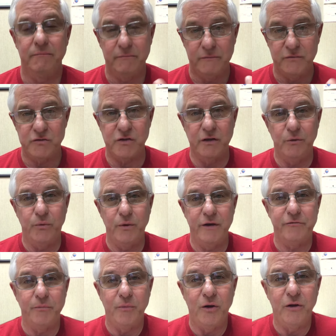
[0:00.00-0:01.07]
Let's get away
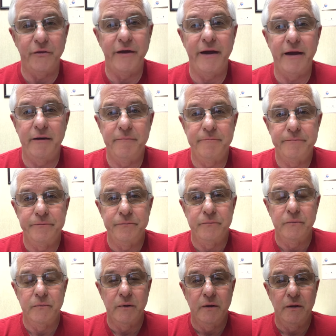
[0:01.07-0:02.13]
from all that.
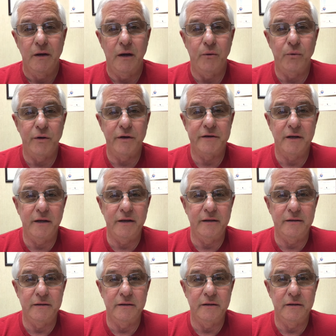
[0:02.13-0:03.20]
I want to tell you
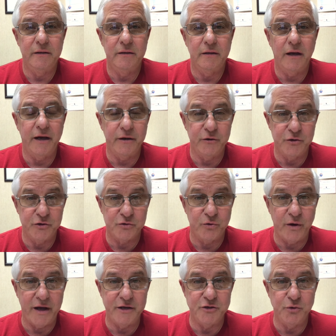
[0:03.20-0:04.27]
that I just
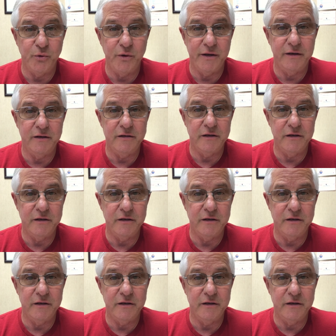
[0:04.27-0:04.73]
graduated